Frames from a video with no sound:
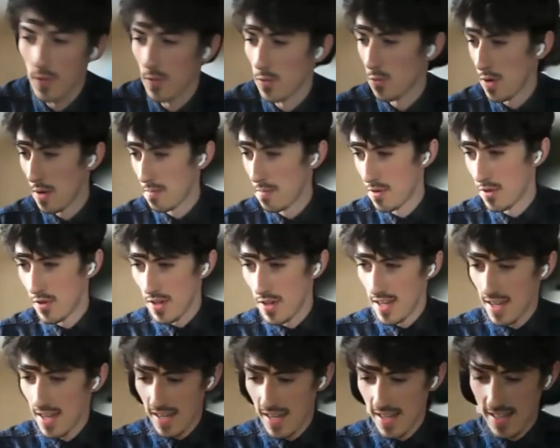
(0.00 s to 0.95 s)

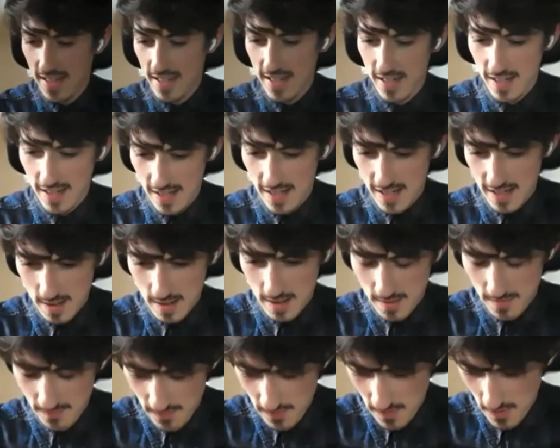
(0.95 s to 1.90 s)
Web3 is
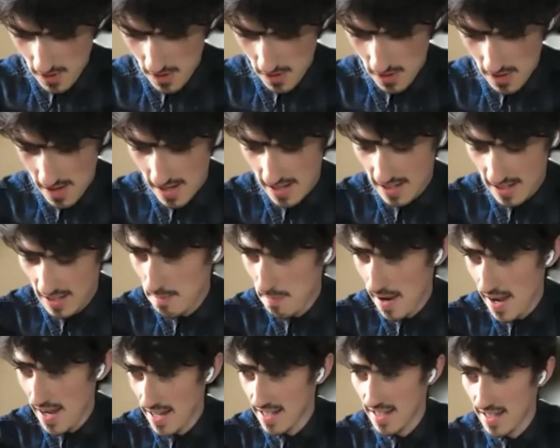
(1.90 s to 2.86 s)
this
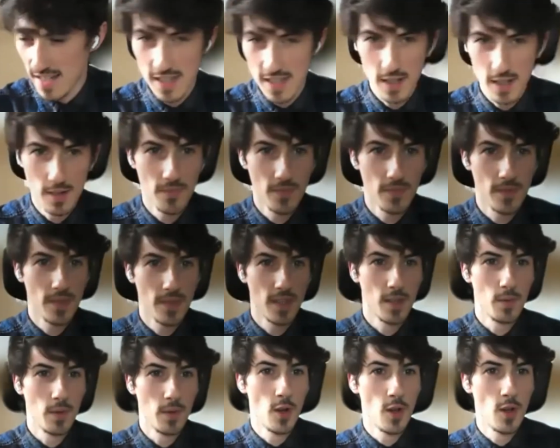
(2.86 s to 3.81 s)
expanse that
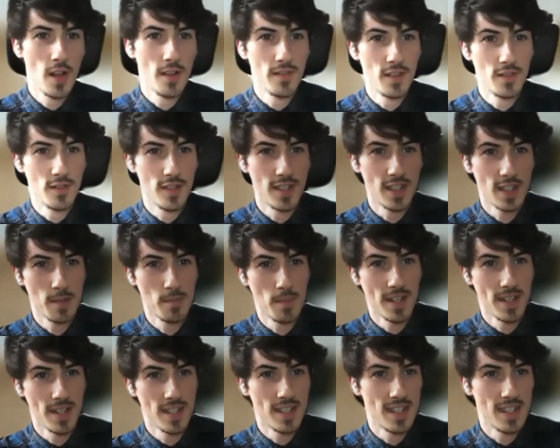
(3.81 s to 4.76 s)
we all have different
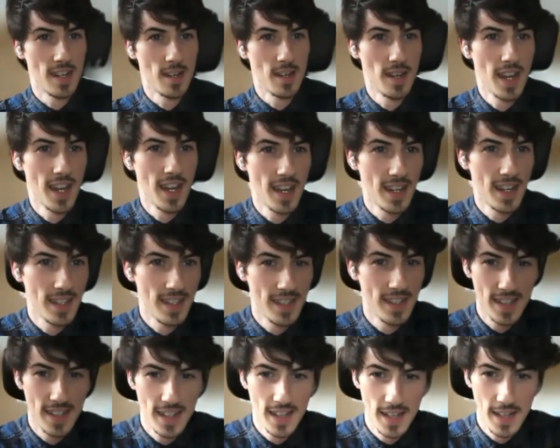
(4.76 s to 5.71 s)
experiences in,
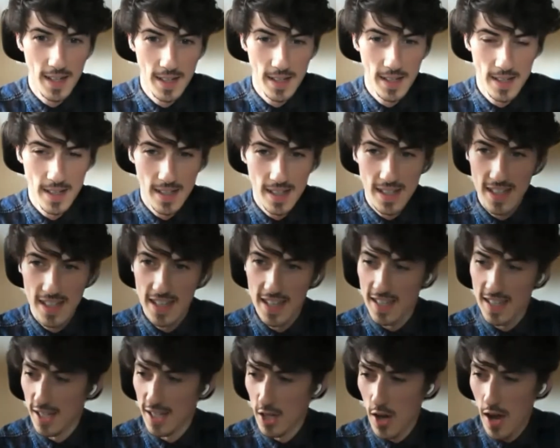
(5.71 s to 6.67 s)
and
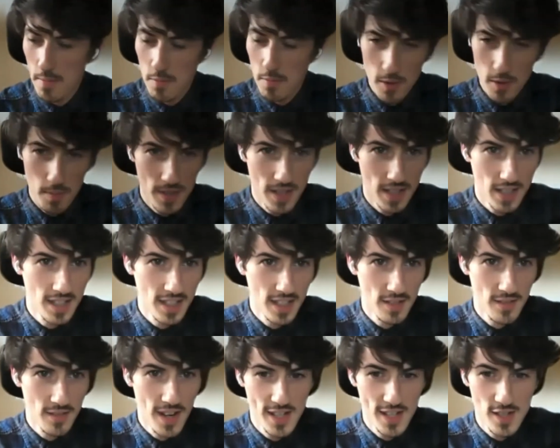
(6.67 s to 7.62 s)
you know, I'm not
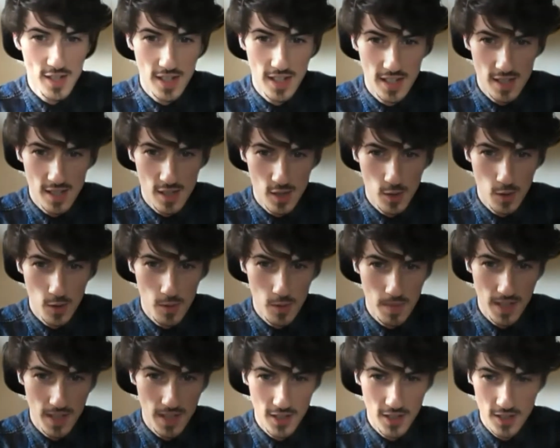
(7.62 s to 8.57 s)
particularly advanced in it, so it'd
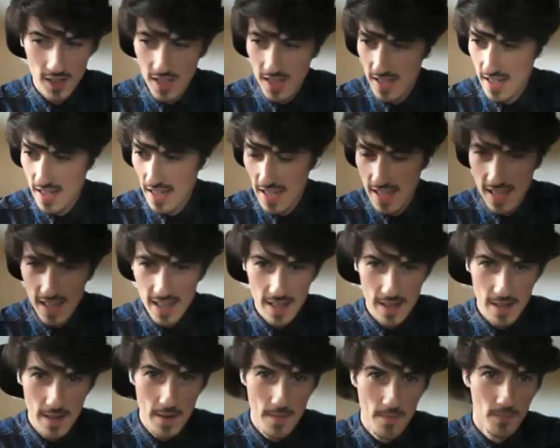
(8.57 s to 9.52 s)
be good to see
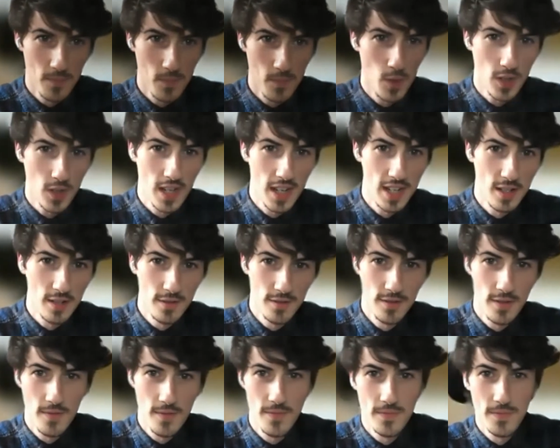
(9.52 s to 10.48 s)
what kind of
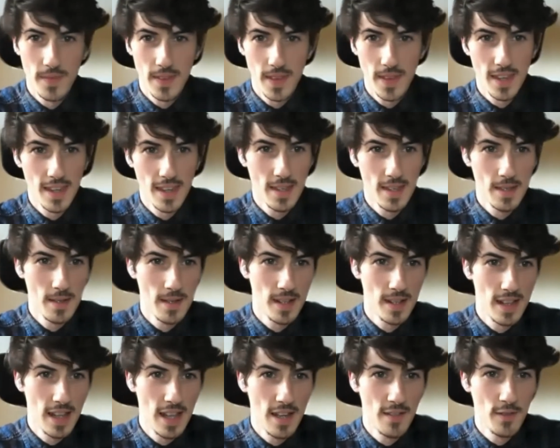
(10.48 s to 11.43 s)

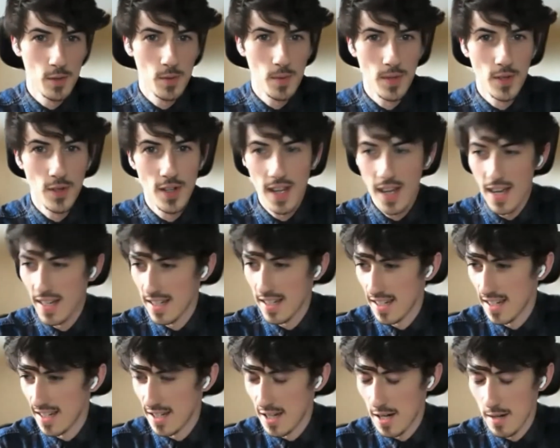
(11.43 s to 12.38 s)
levels we're all
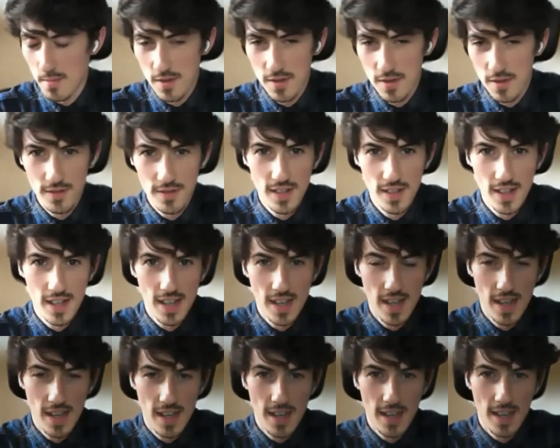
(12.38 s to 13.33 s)
at in terms of
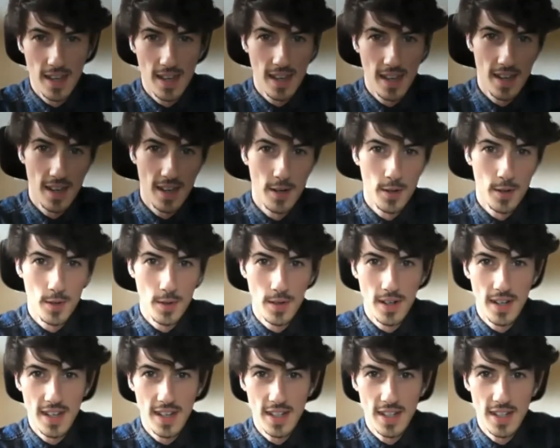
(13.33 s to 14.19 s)
our